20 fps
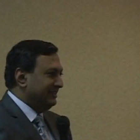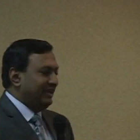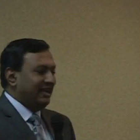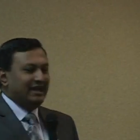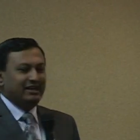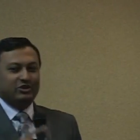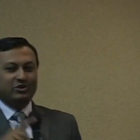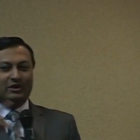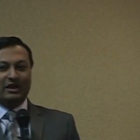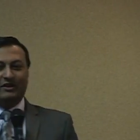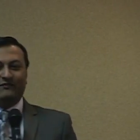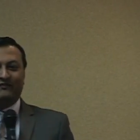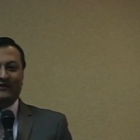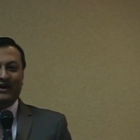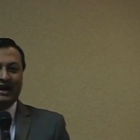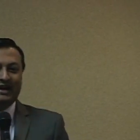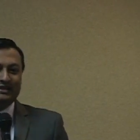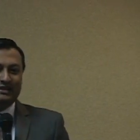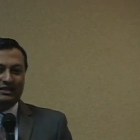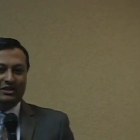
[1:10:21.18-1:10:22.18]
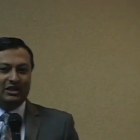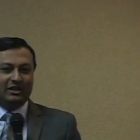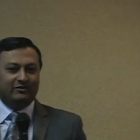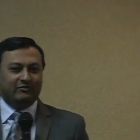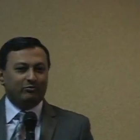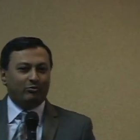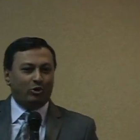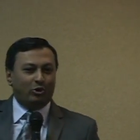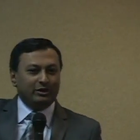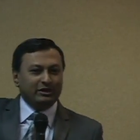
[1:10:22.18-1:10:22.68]
And you're going to find that you have
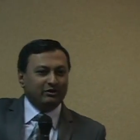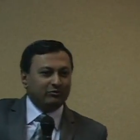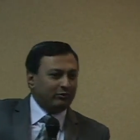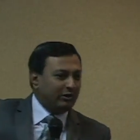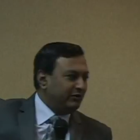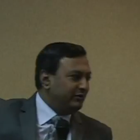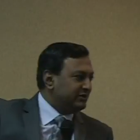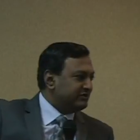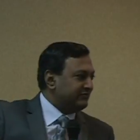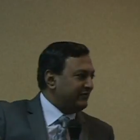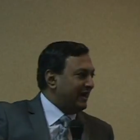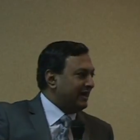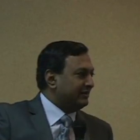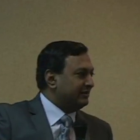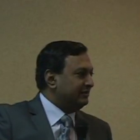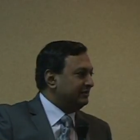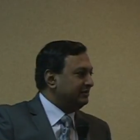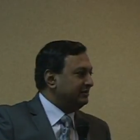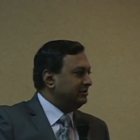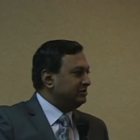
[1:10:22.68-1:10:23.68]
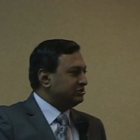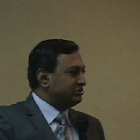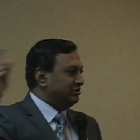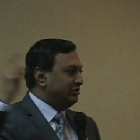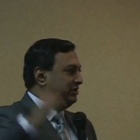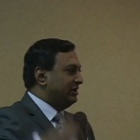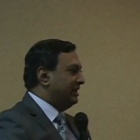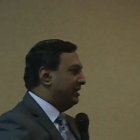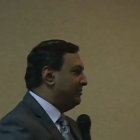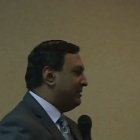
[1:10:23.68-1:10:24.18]
more than one risk factor, so
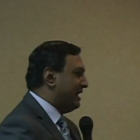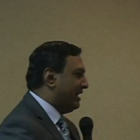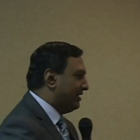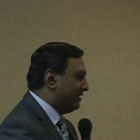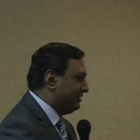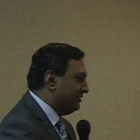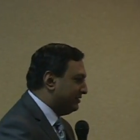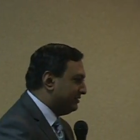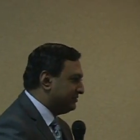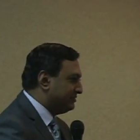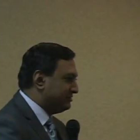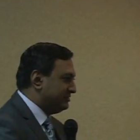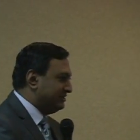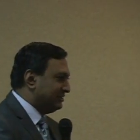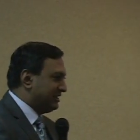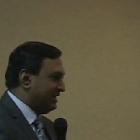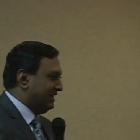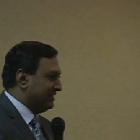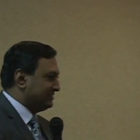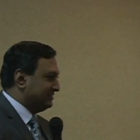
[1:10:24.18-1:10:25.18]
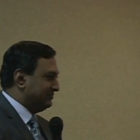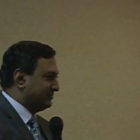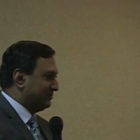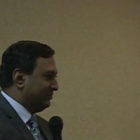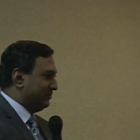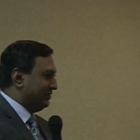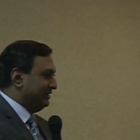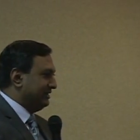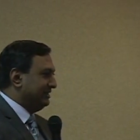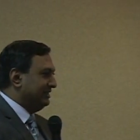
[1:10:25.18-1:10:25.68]
you're going to be out of the calcium
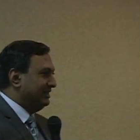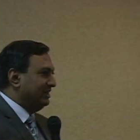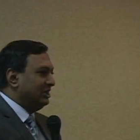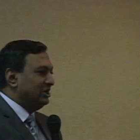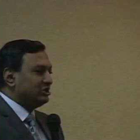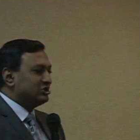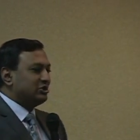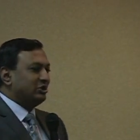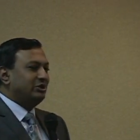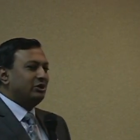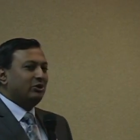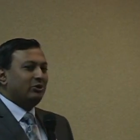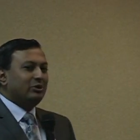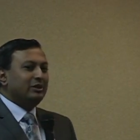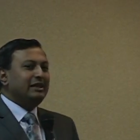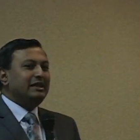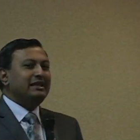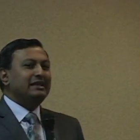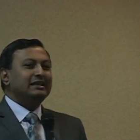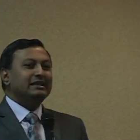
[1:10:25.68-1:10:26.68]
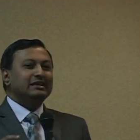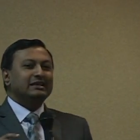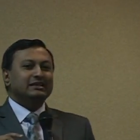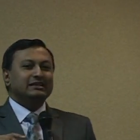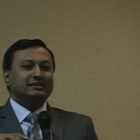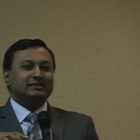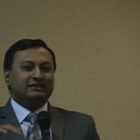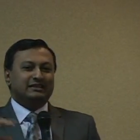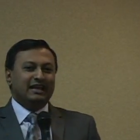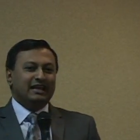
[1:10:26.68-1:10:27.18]
scoring. So the only
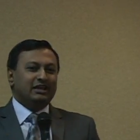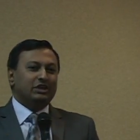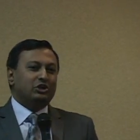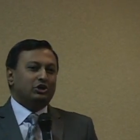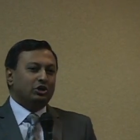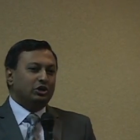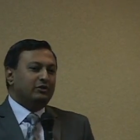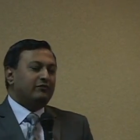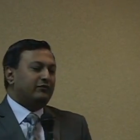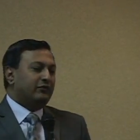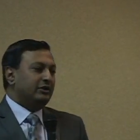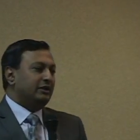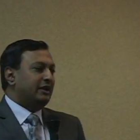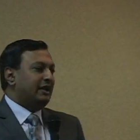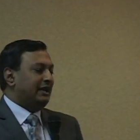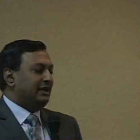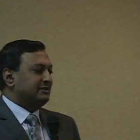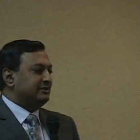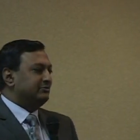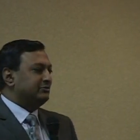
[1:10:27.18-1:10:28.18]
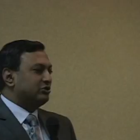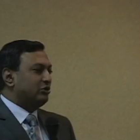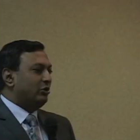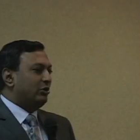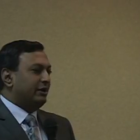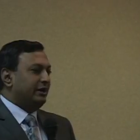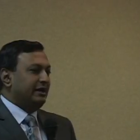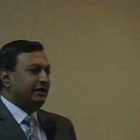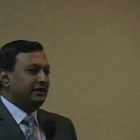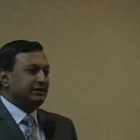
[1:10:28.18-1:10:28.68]
thing good for the calcium
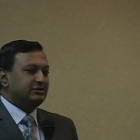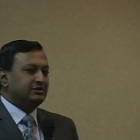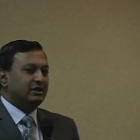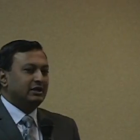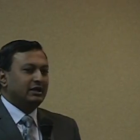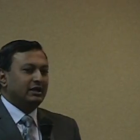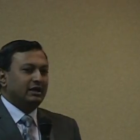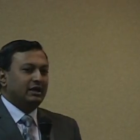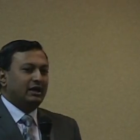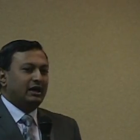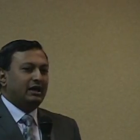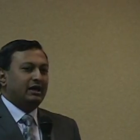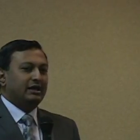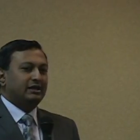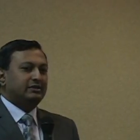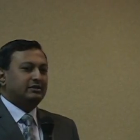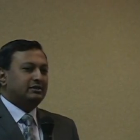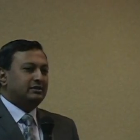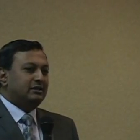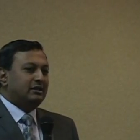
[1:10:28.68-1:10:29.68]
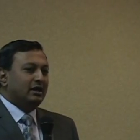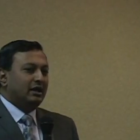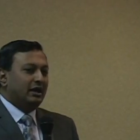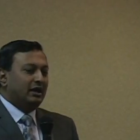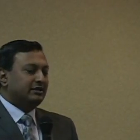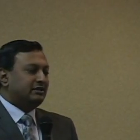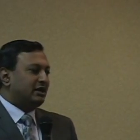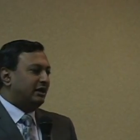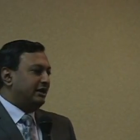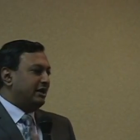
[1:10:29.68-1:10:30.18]
score is a
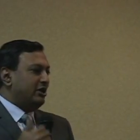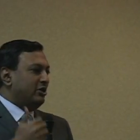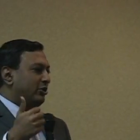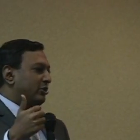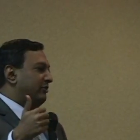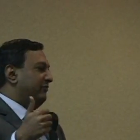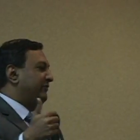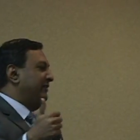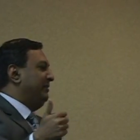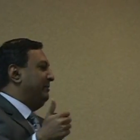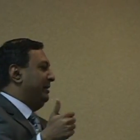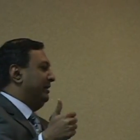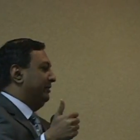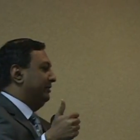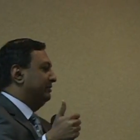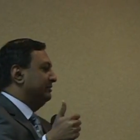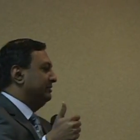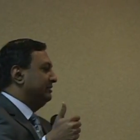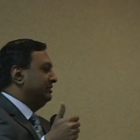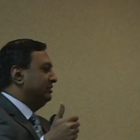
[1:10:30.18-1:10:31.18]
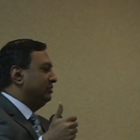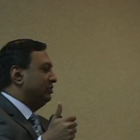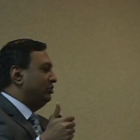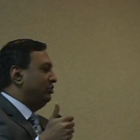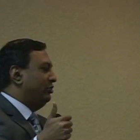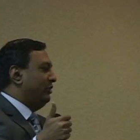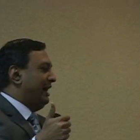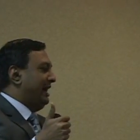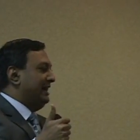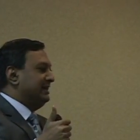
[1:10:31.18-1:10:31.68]
30-year-old female who
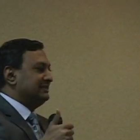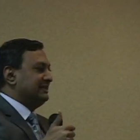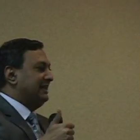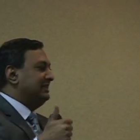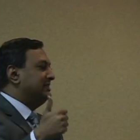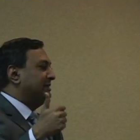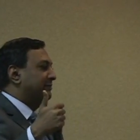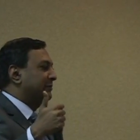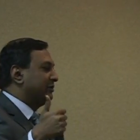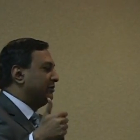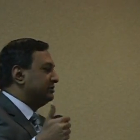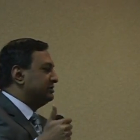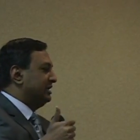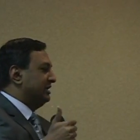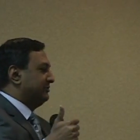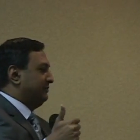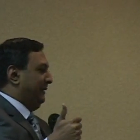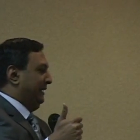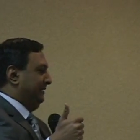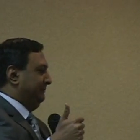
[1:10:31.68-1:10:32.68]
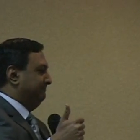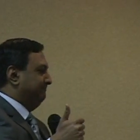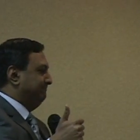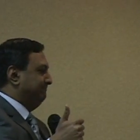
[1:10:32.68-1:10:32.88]
has atypical chest pain.